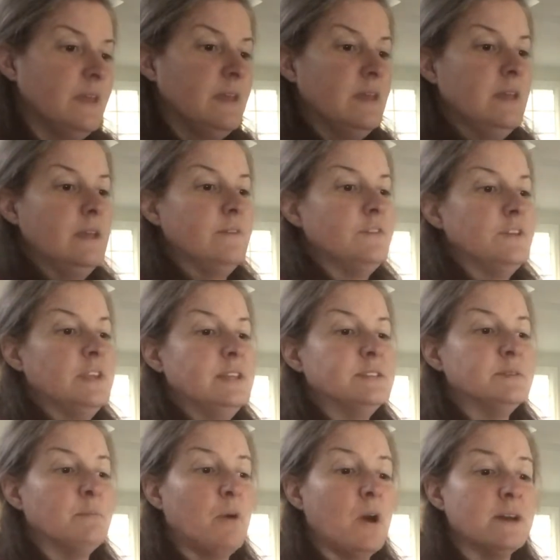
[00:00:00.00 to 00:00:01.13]
If you need to
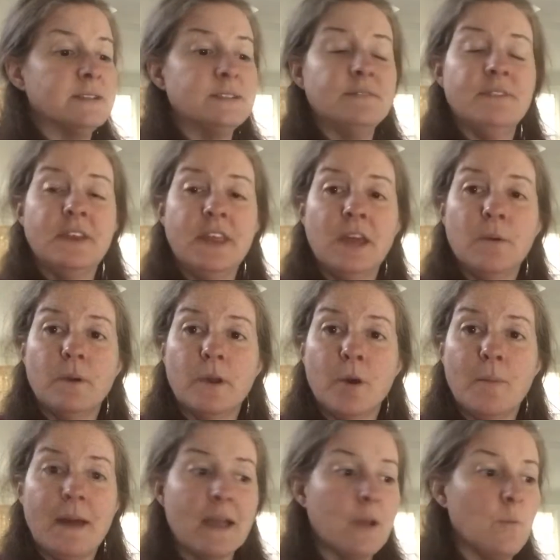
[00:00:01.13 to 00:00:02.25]
pause the video and go
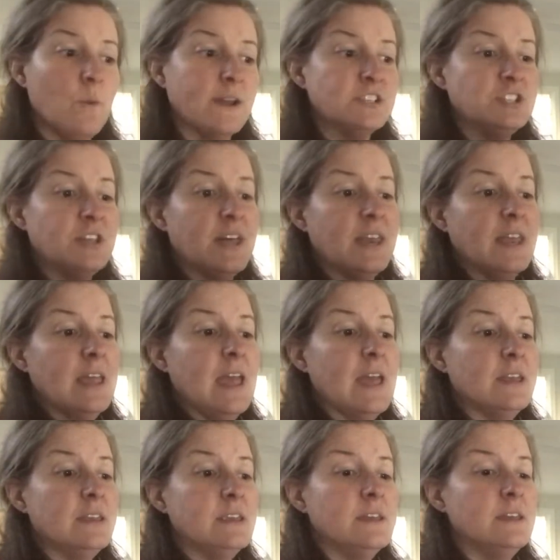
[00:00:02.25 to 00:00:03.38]
back and watch that
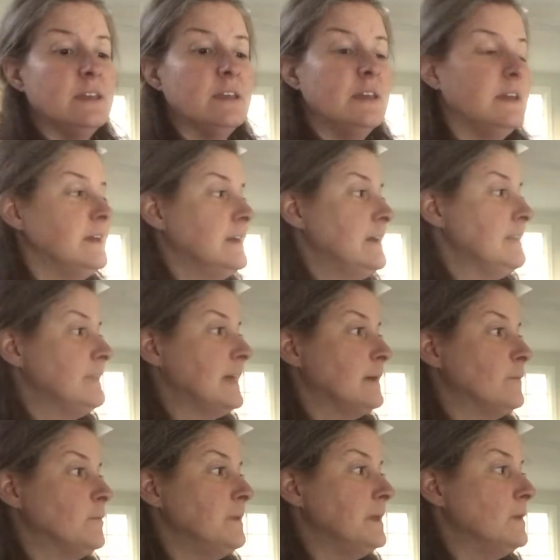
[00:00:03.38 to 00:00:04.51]
again, that
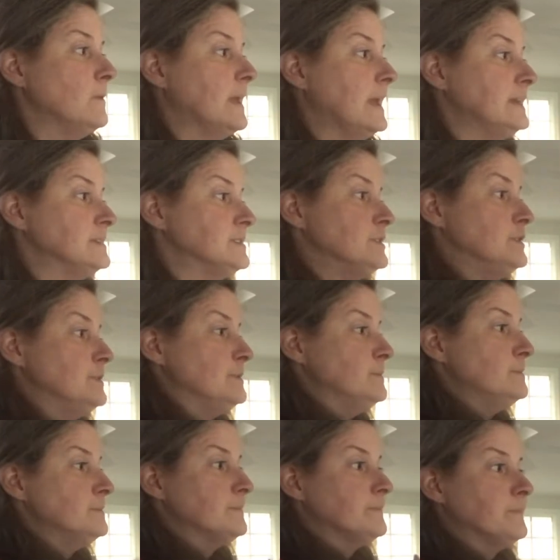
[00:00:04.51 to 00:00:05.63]
would be okay to do.
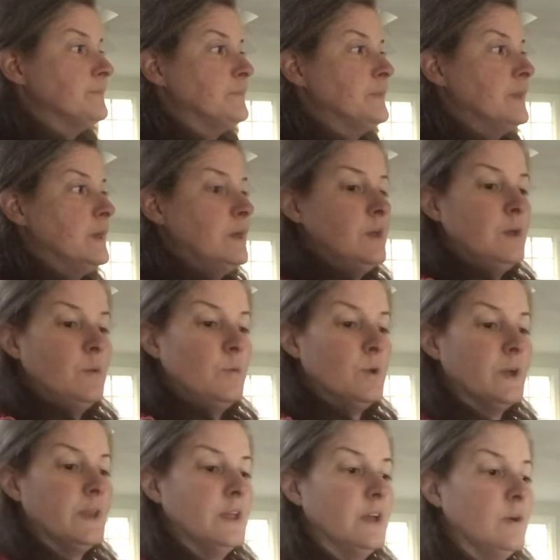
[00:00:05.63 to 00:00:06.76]
We're
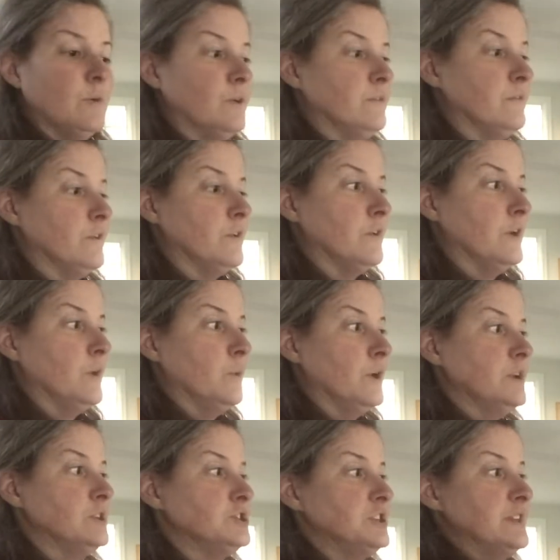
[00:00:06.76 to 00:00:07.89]
going to go over a
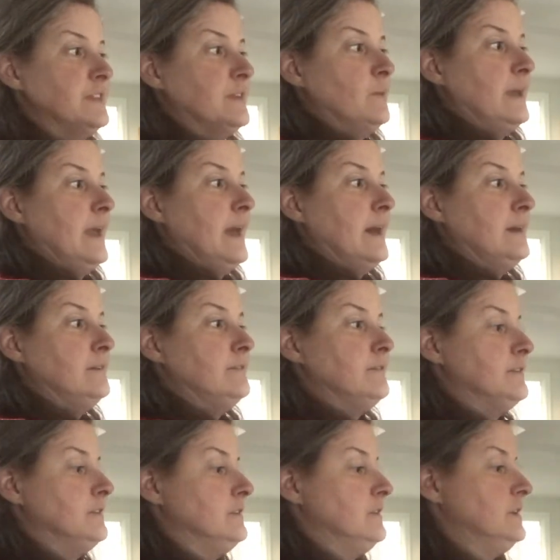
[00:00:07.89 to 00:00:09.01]
worksheet that we have,
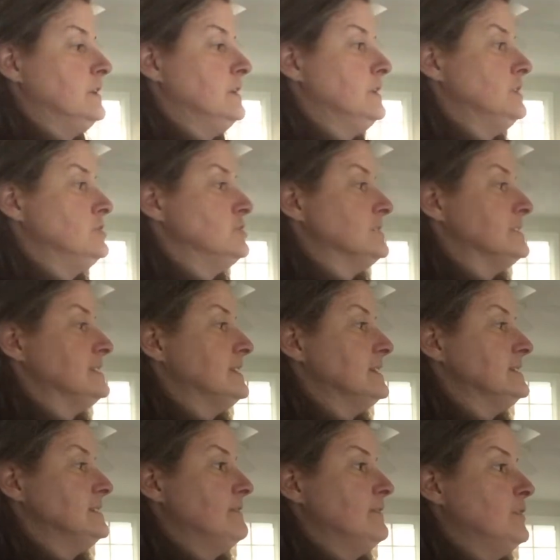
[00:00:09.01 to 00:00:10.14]
just as
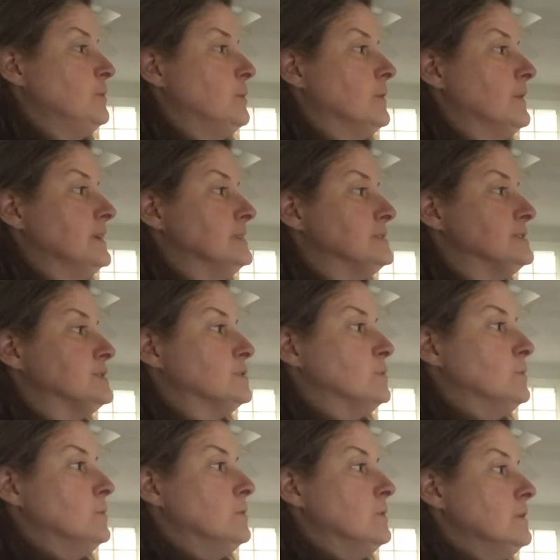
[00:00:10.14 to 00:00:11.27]
if you were in
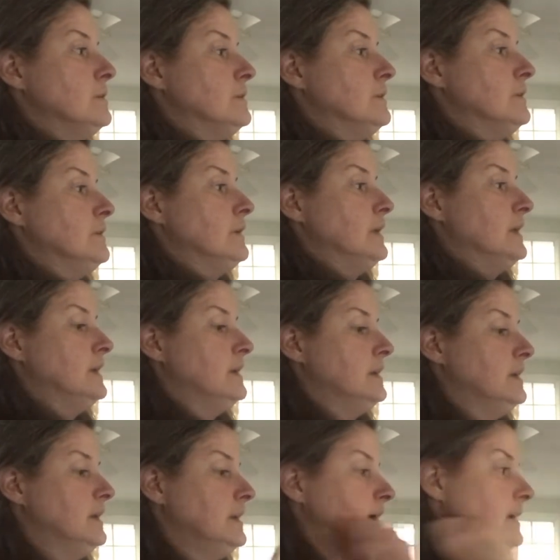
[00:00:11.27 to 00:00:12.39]
school
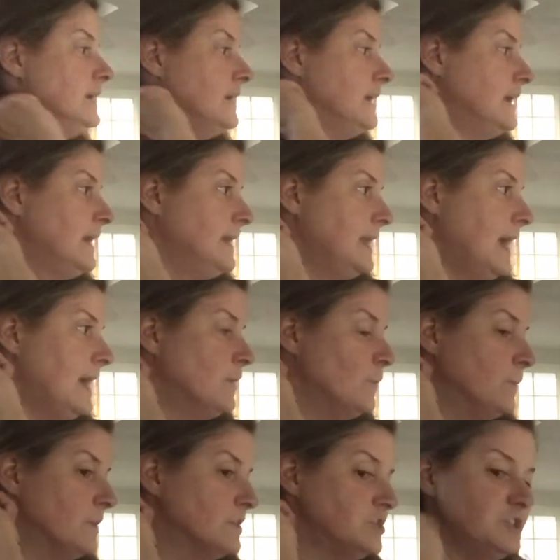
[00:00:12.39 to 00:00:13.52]
and had a
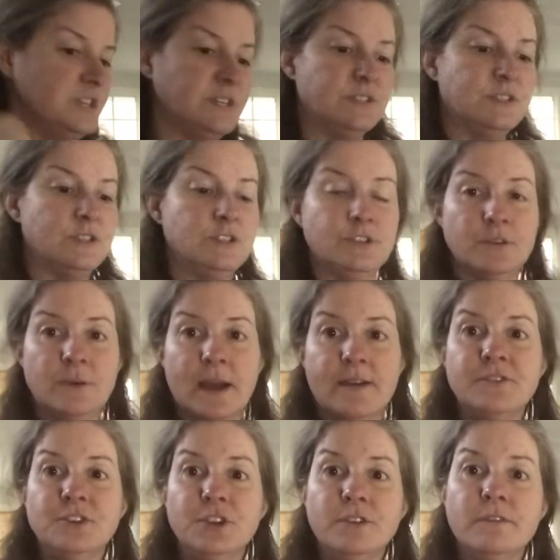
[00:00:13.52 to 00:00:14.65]
worksheet to do
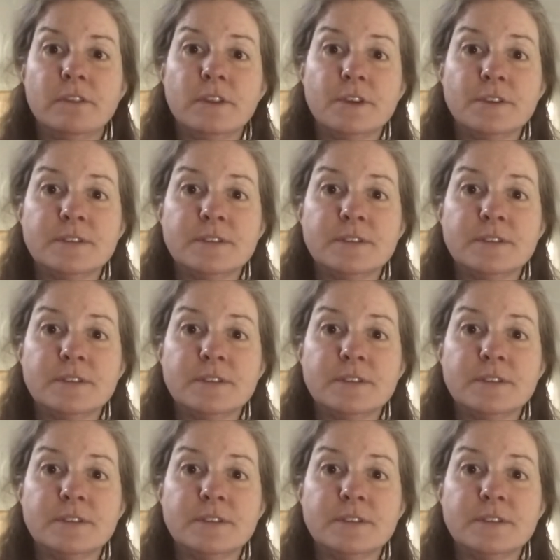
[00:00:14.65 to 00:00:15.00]
after you've learned